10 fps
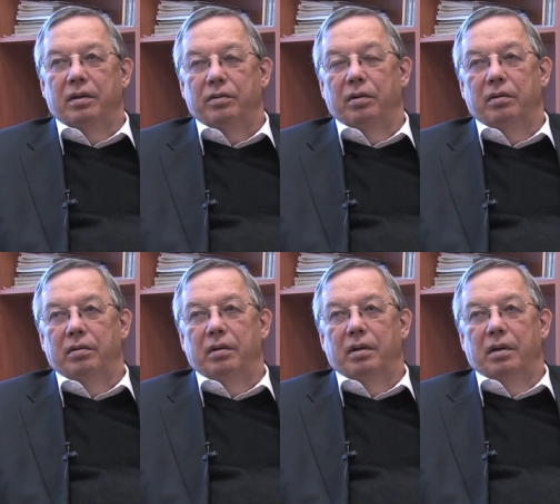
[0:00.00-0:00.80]

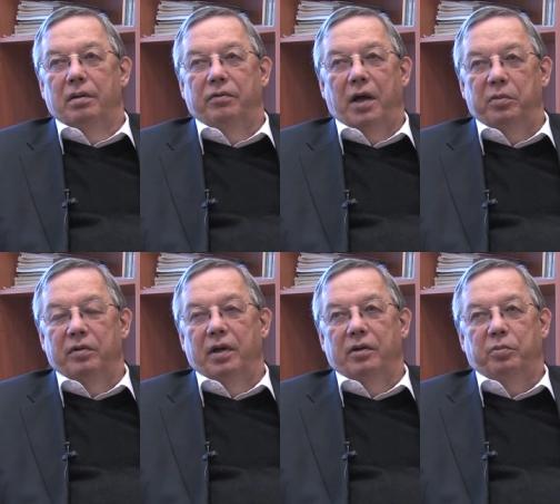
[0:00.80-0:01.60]
So fiber
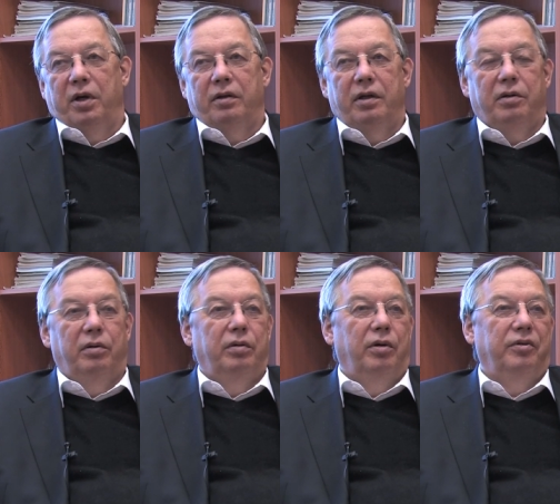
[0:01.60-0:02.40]
laser,
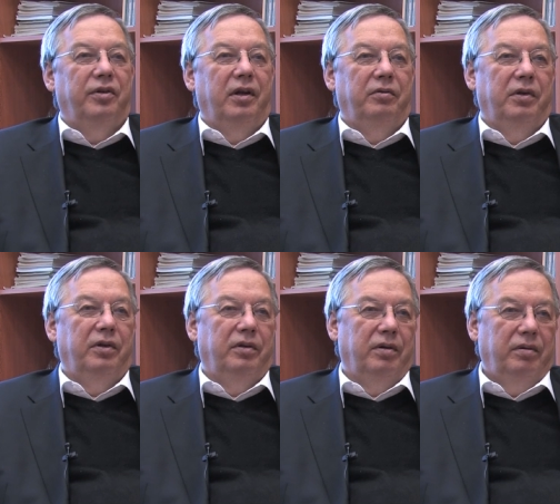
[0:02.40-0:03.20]
practical, no
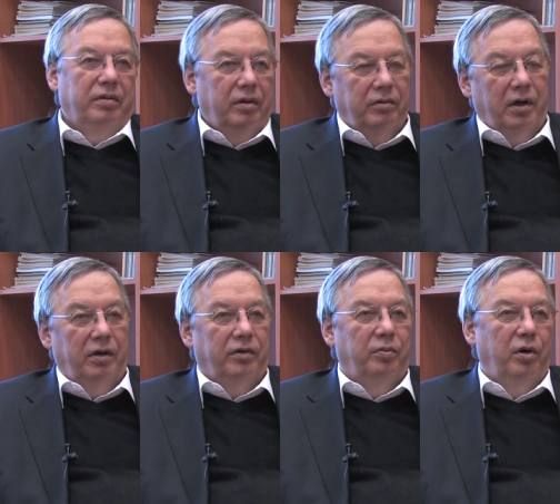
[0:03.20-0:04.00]
service at all.
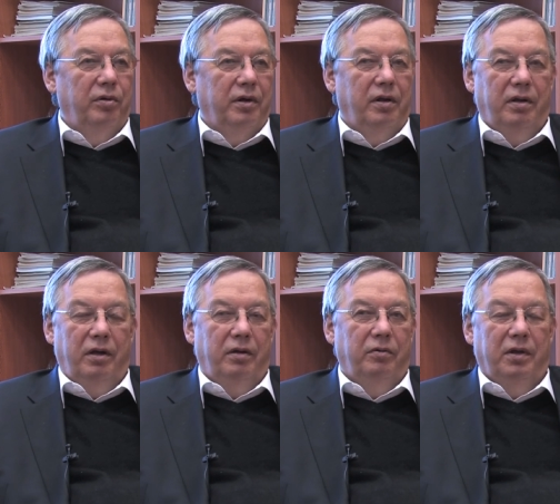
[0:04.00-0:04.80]
Very small,
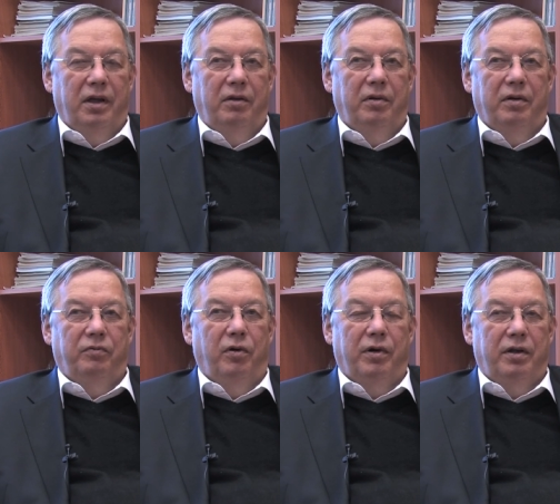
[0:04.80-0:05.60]
and we're giving
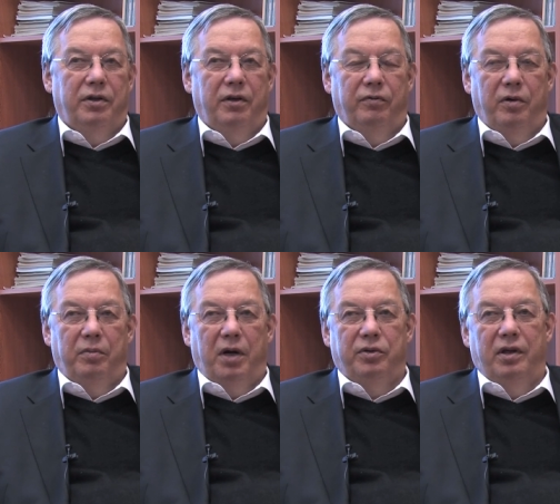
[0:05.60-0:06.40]
warranty for
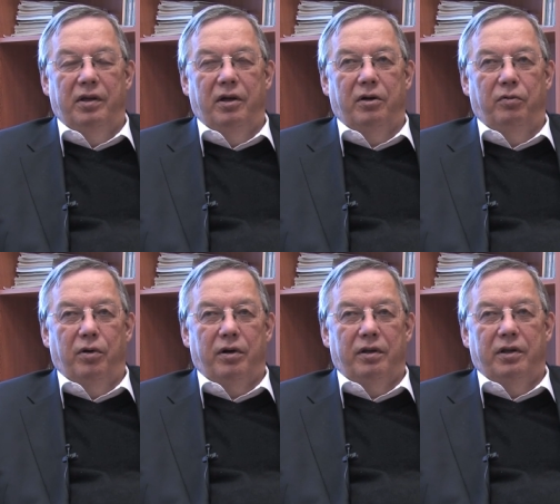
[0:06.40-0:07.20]
multi-year
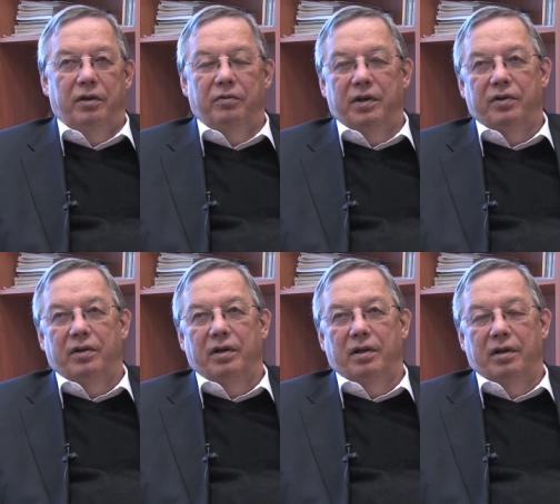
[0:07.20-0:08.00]
warranty
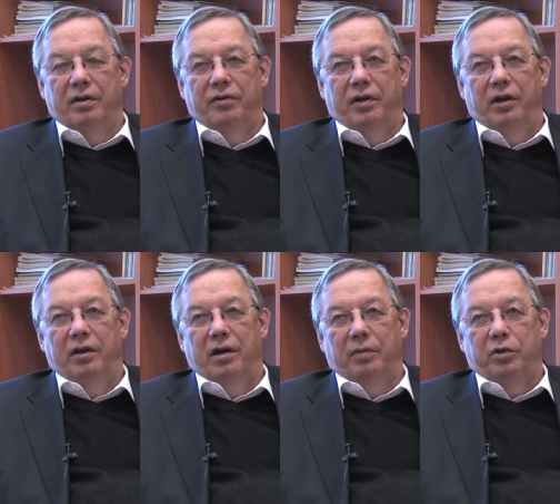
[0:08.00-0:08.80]
with
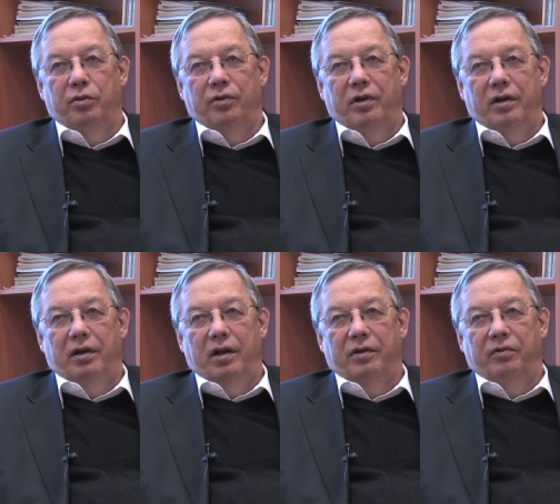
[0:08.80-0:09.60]
up to three
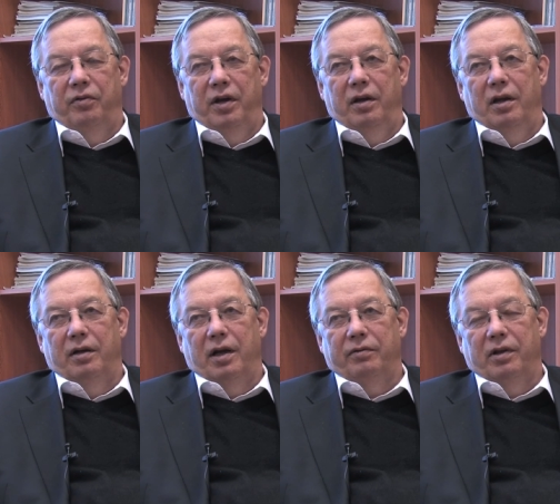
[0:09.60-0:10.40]
years free,
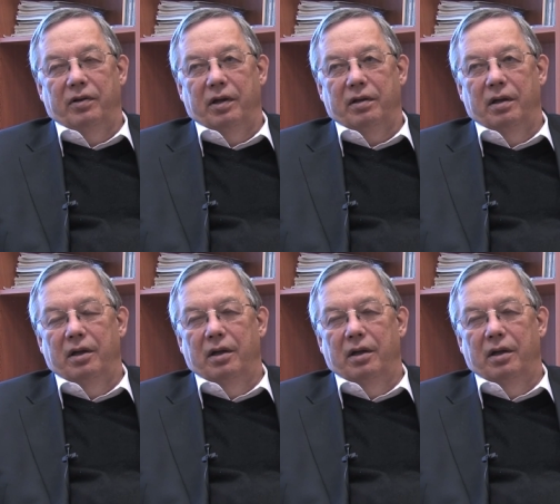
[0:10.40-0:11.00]
and after that,